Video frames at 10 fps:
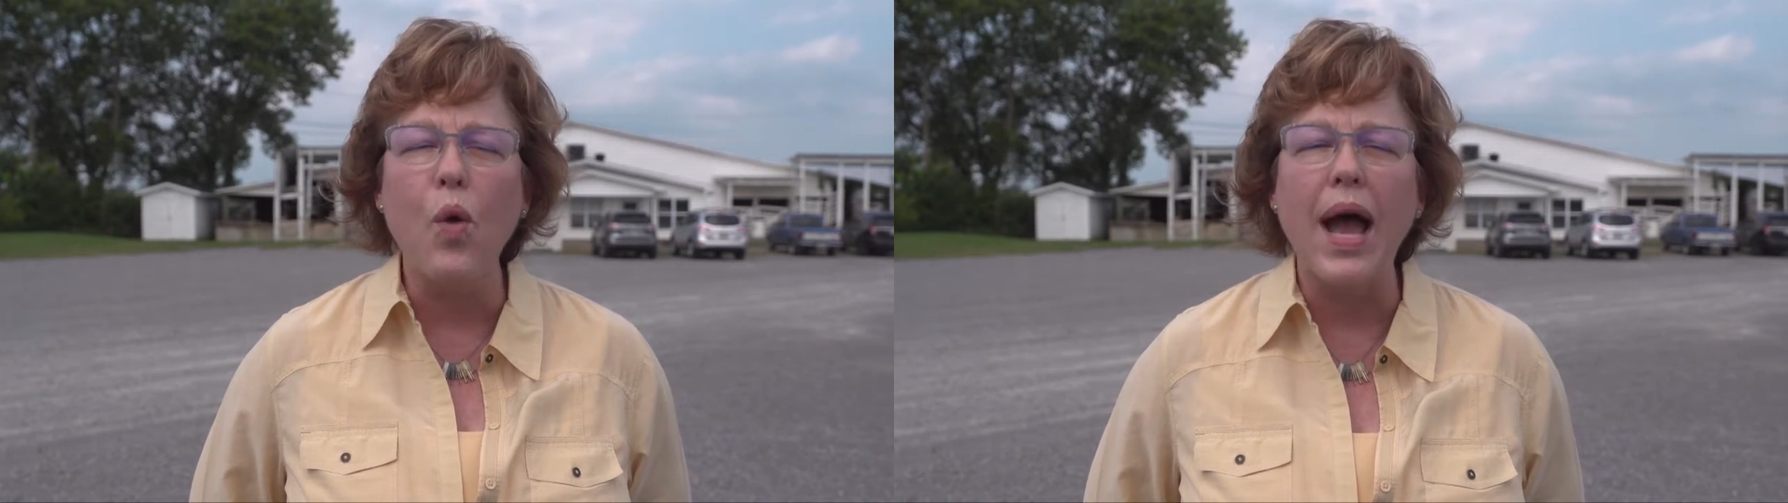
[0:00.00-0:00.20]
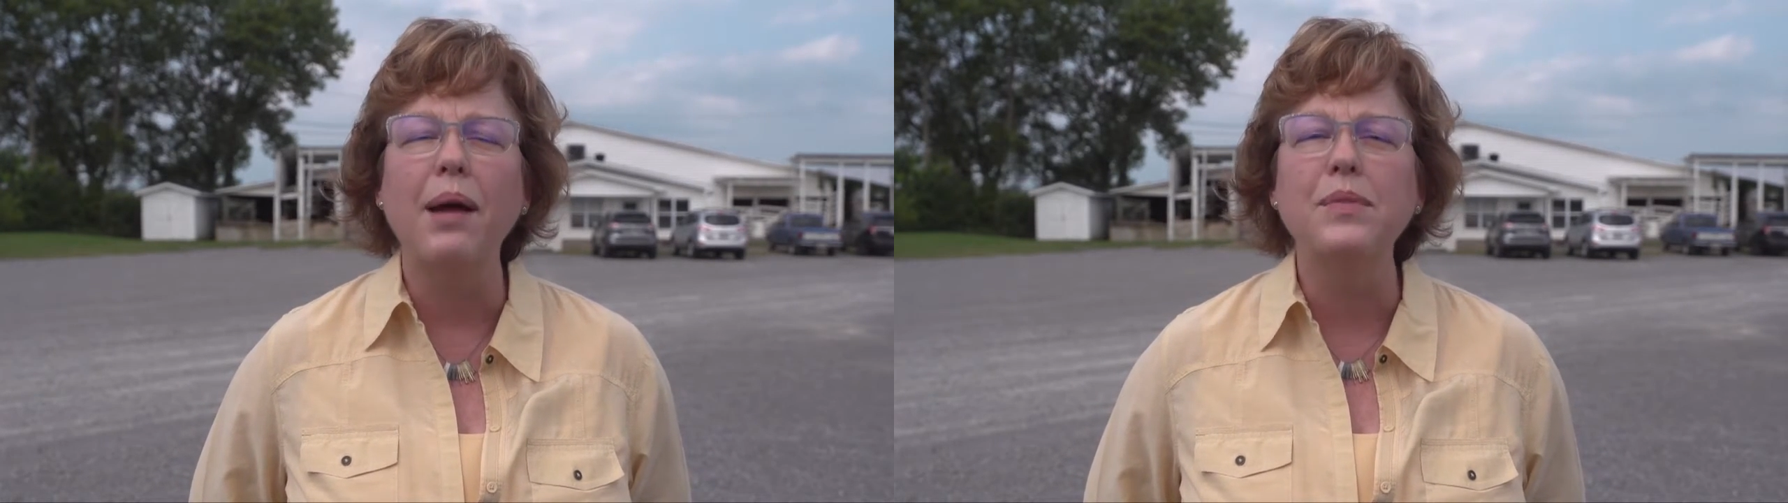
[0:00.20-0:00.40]

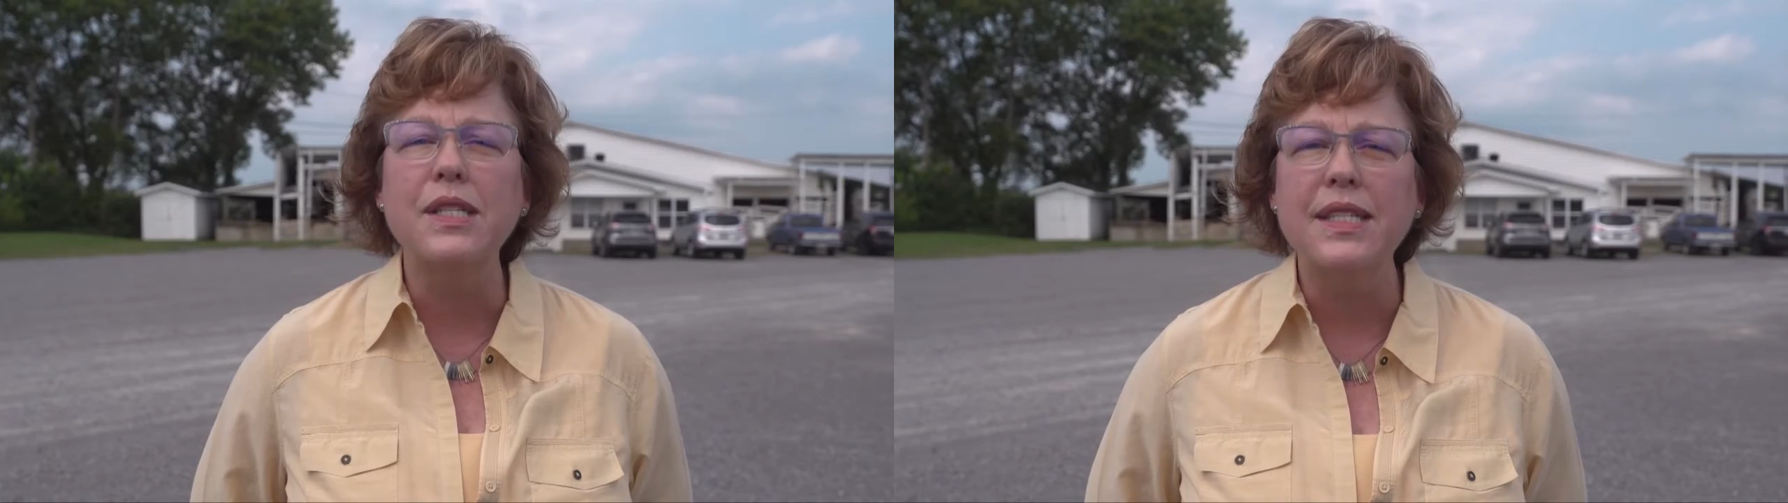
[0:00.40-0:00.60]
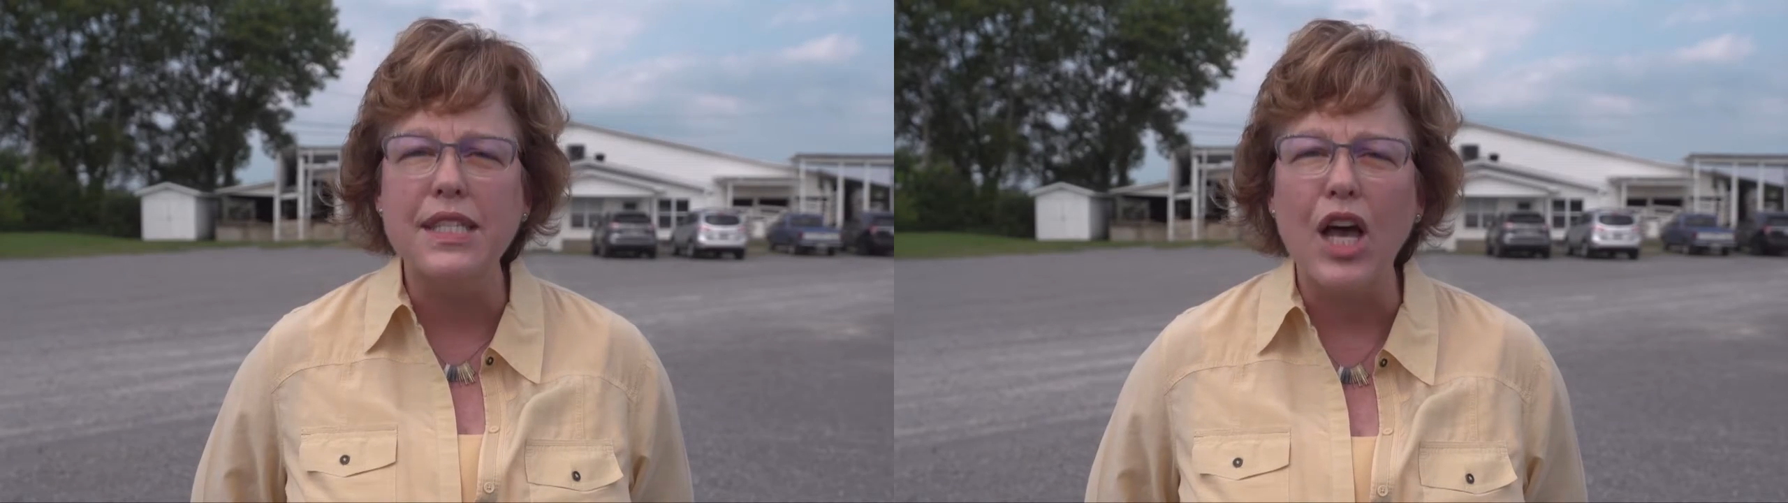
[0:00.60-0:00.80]
why I'm
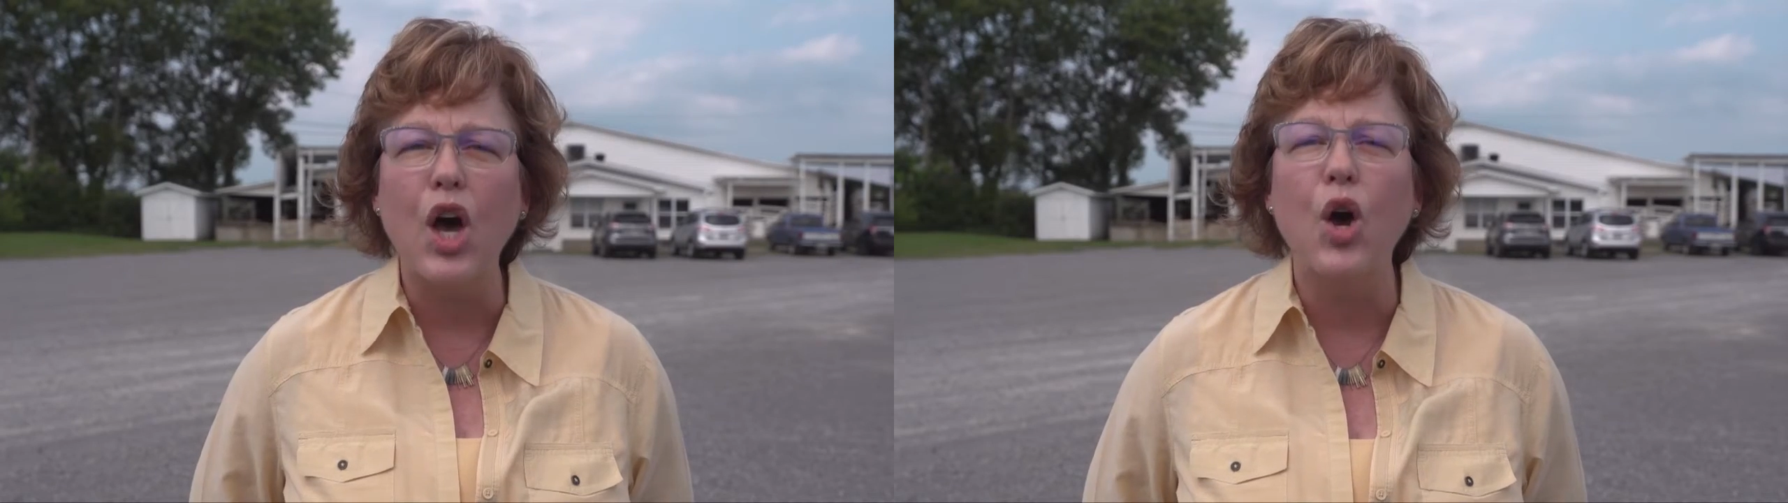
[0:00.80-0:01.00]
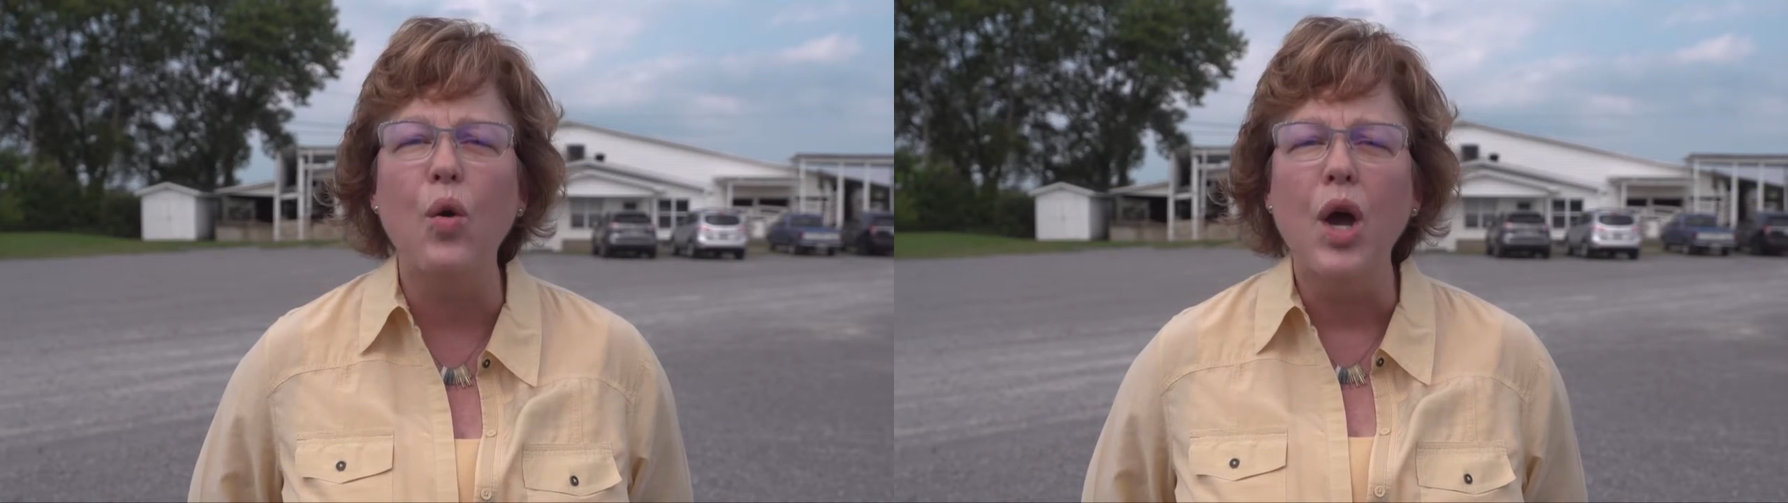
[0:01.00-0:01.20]

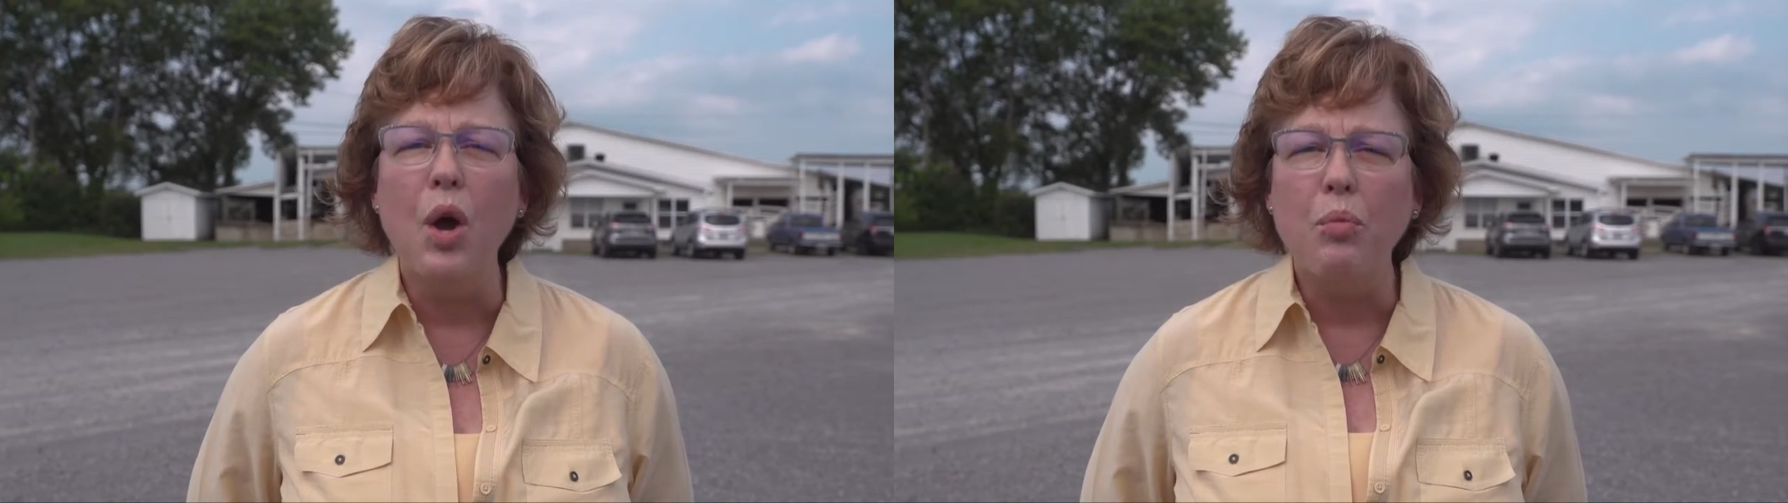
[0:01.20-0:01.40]
so